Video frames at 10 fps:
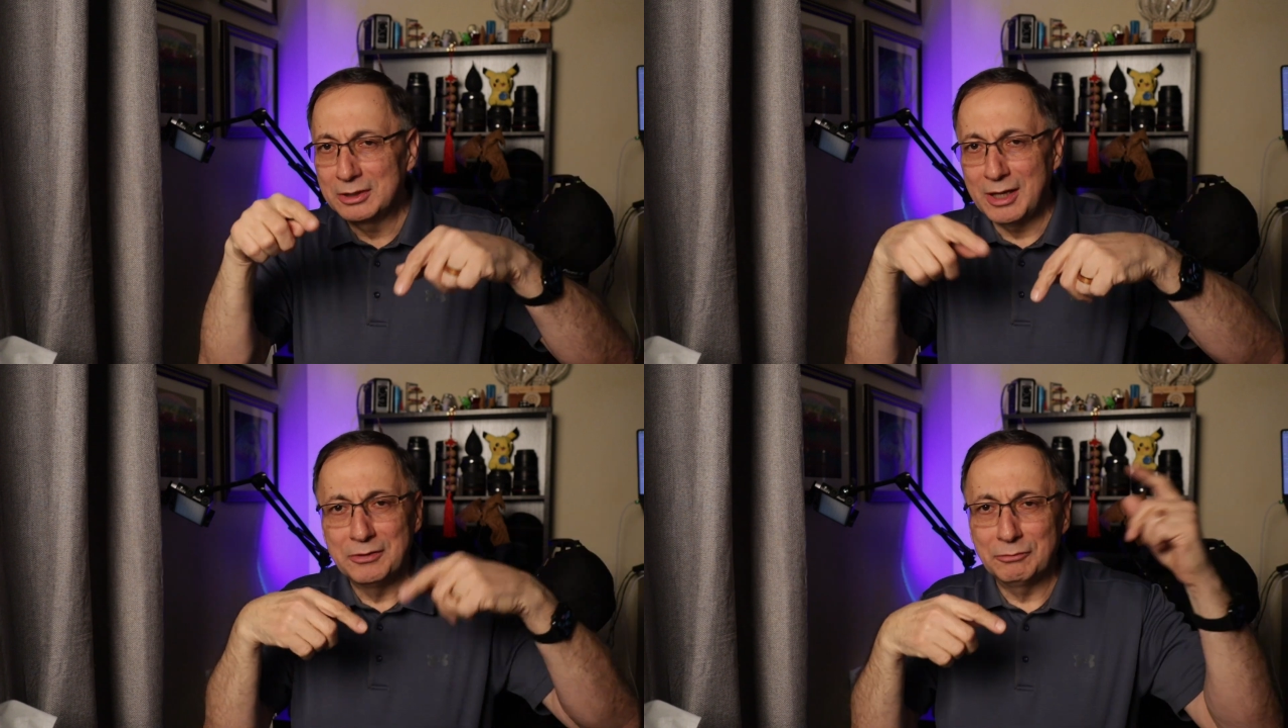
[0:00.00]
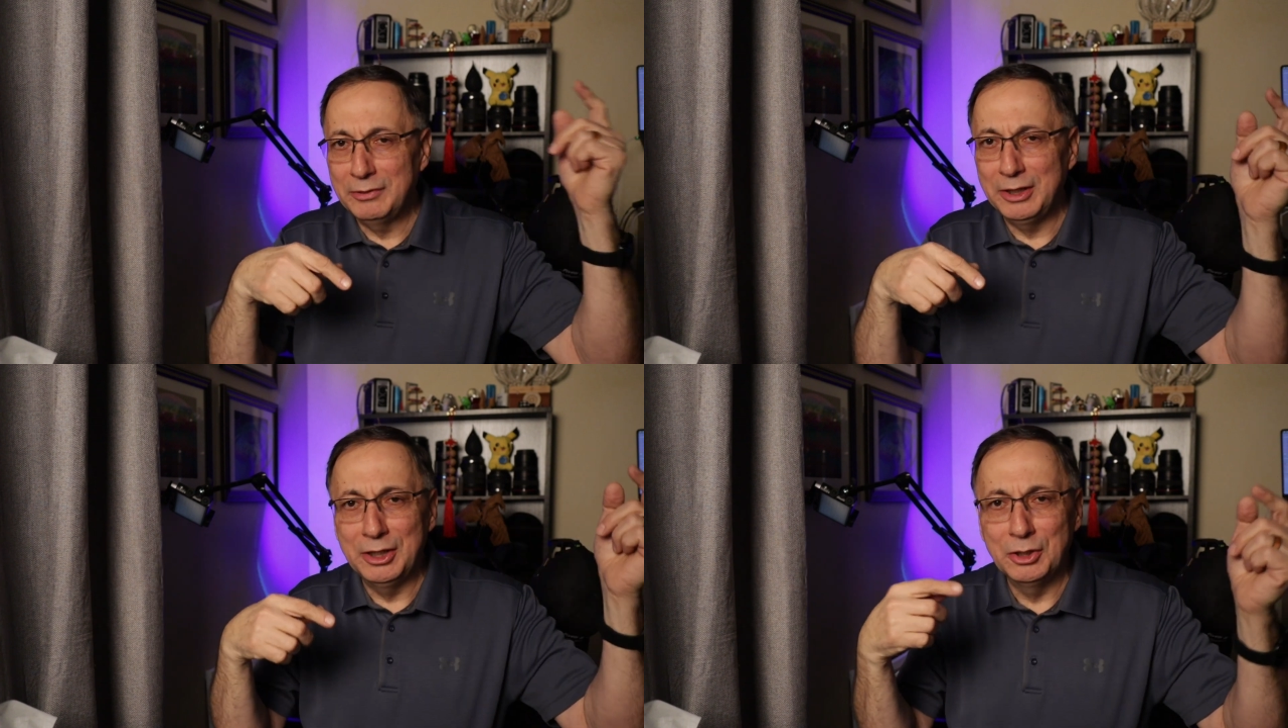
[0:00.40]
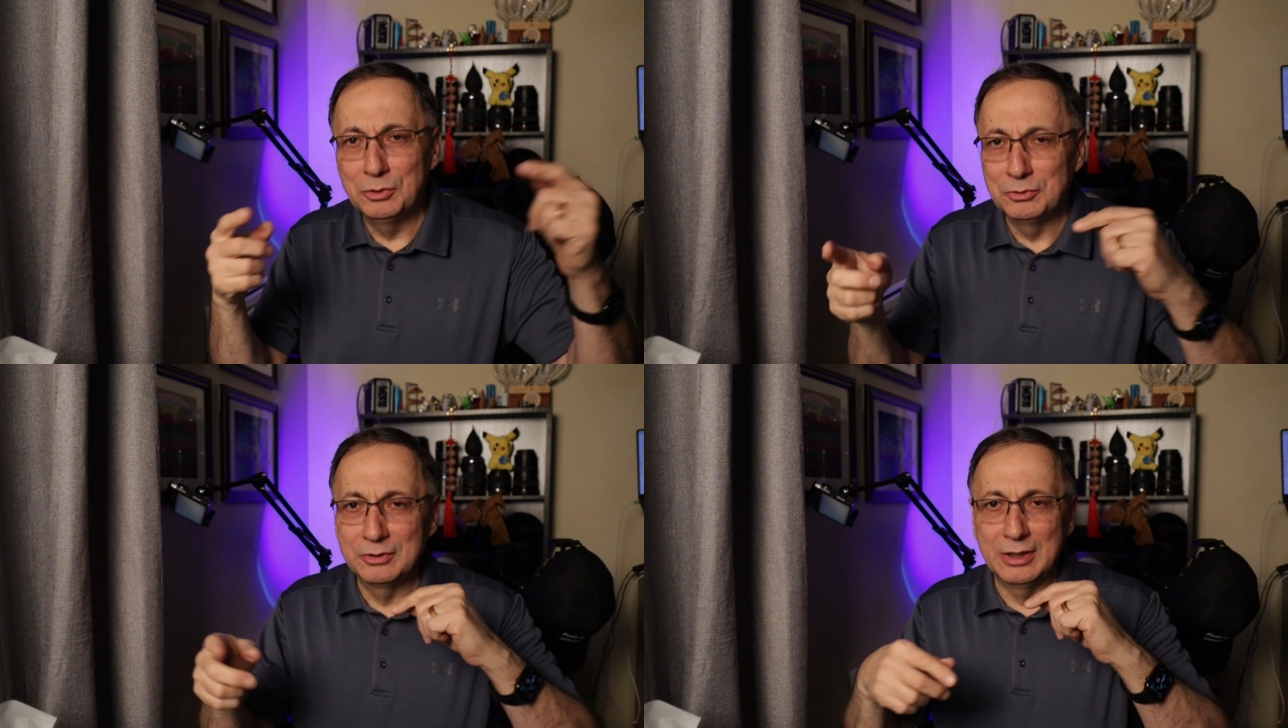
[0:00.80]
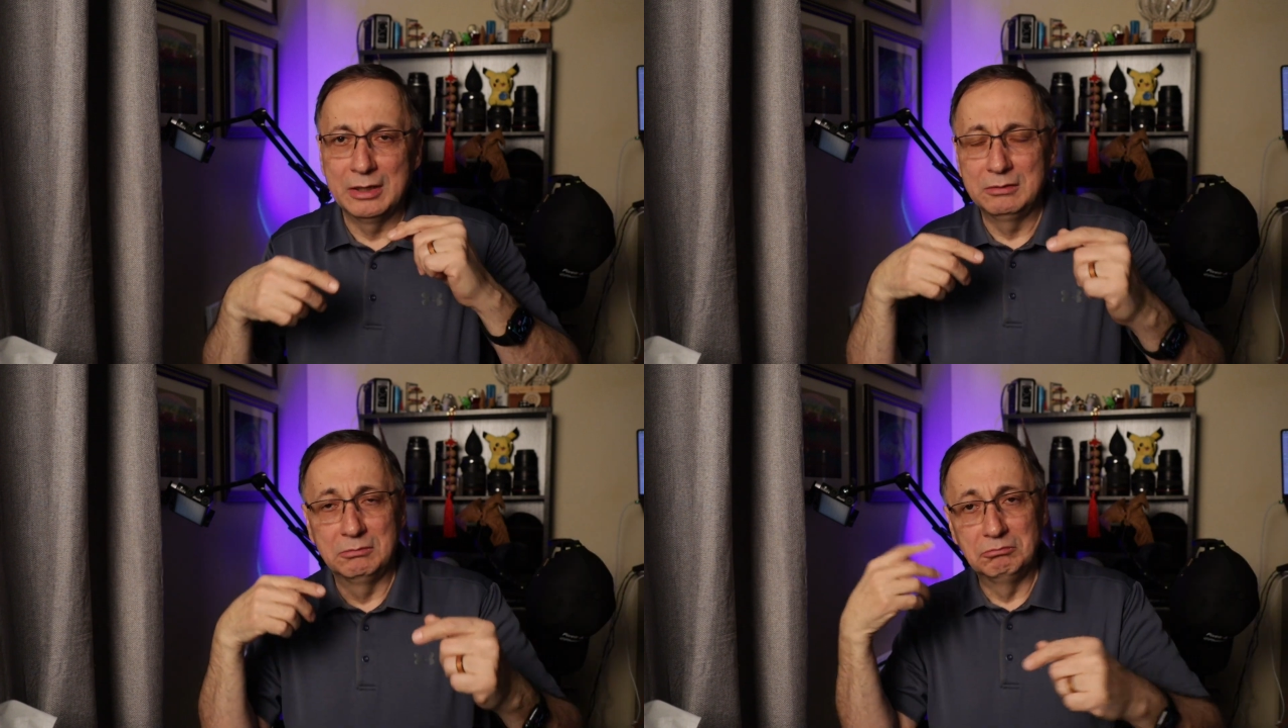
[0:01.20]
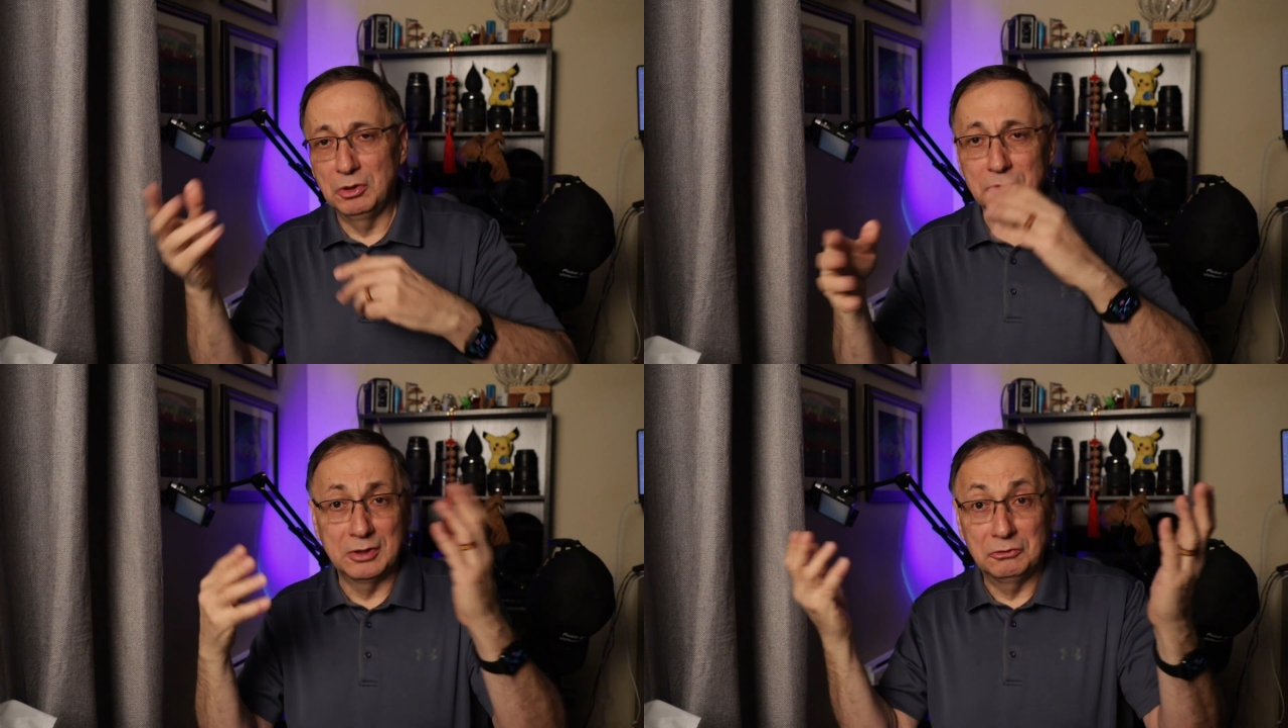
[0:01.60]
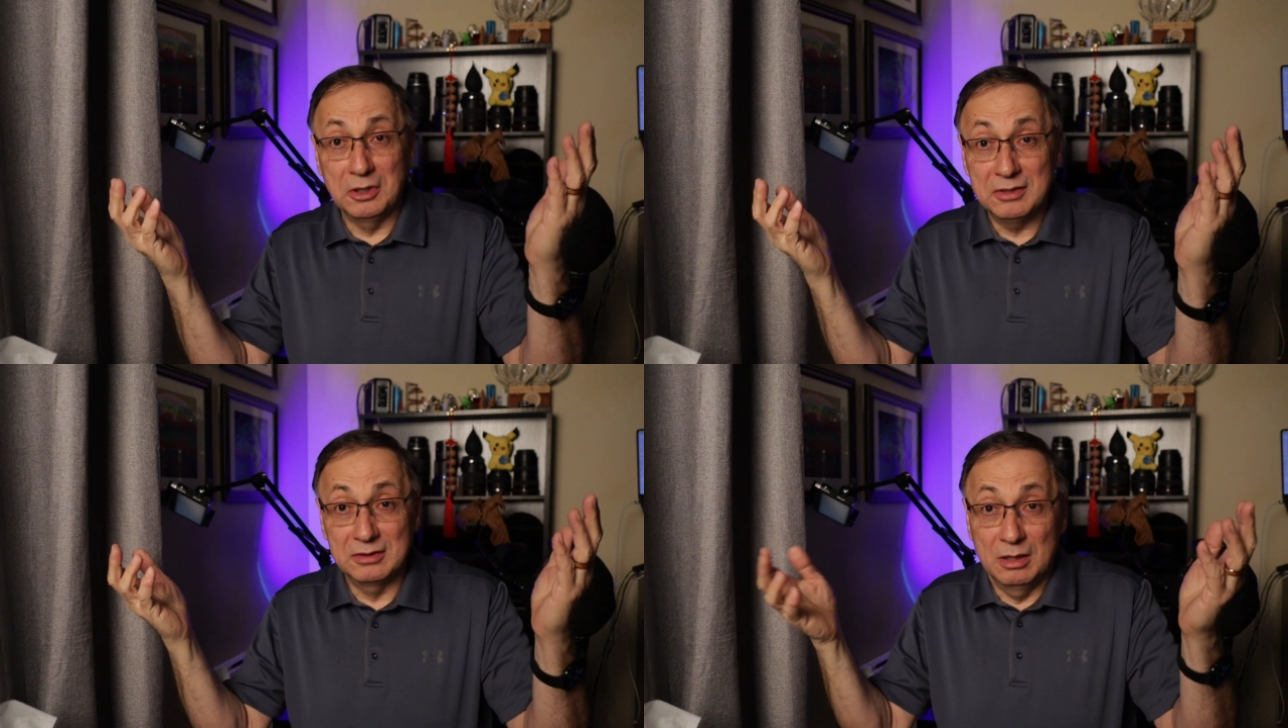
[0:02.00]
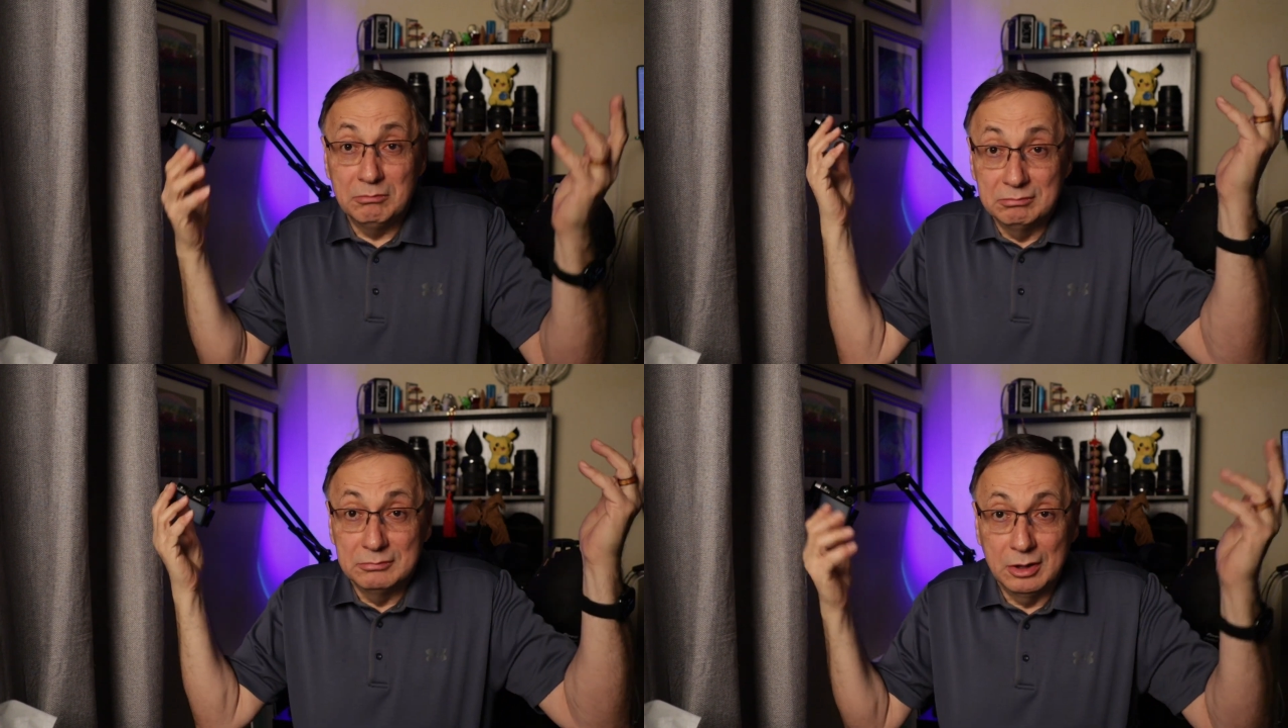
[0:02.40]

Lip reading: at other videos, and suggest some.